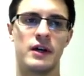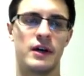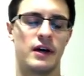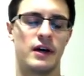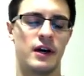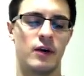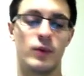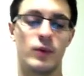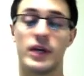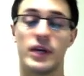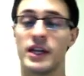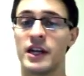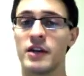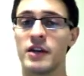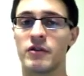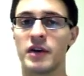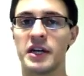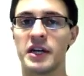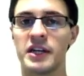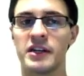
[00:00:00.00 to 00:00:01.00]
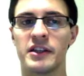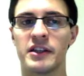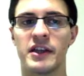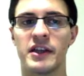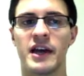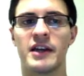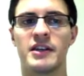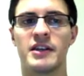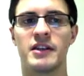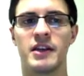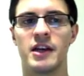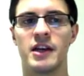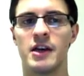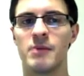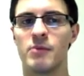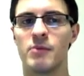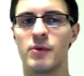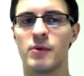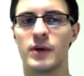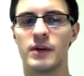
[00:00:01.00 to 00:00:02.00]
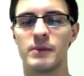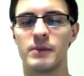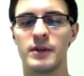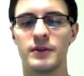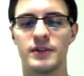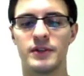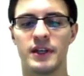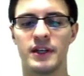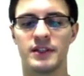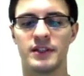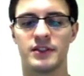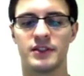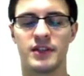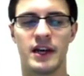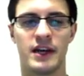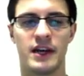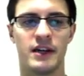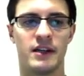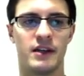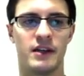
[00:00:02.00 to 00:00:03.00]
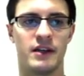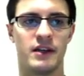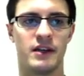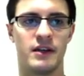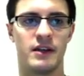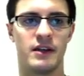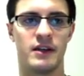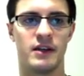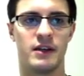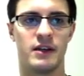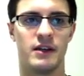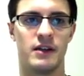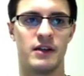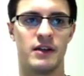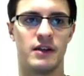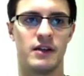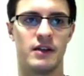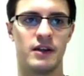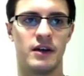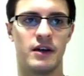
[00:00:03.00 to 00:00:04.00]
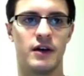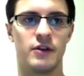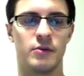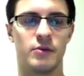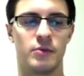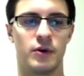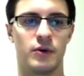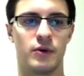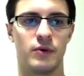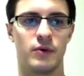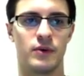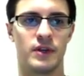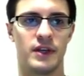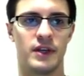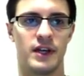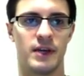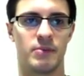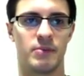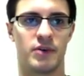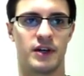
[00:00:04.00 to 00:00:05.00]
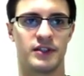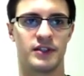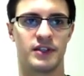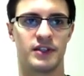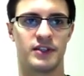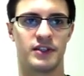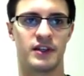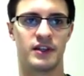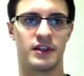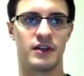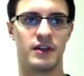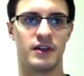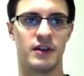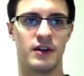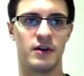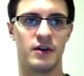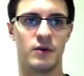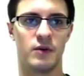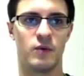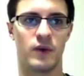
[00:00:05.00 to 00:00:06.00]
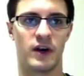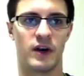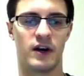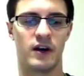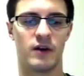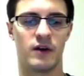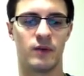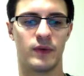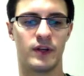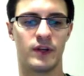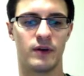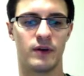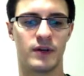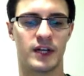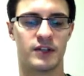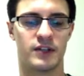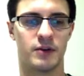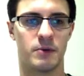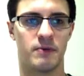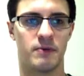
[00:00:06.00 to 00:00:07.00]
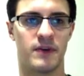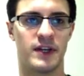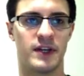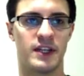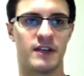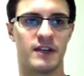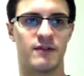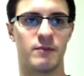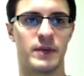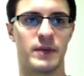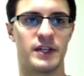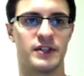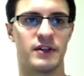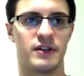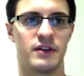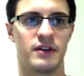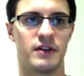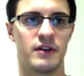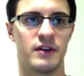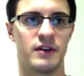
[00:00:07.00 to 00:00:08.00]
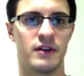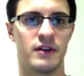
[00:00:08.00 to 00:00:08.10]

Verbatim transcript: Uh, we can integrate into that, but we're going to be using instead the other mode in processing where we don't actually provide that information.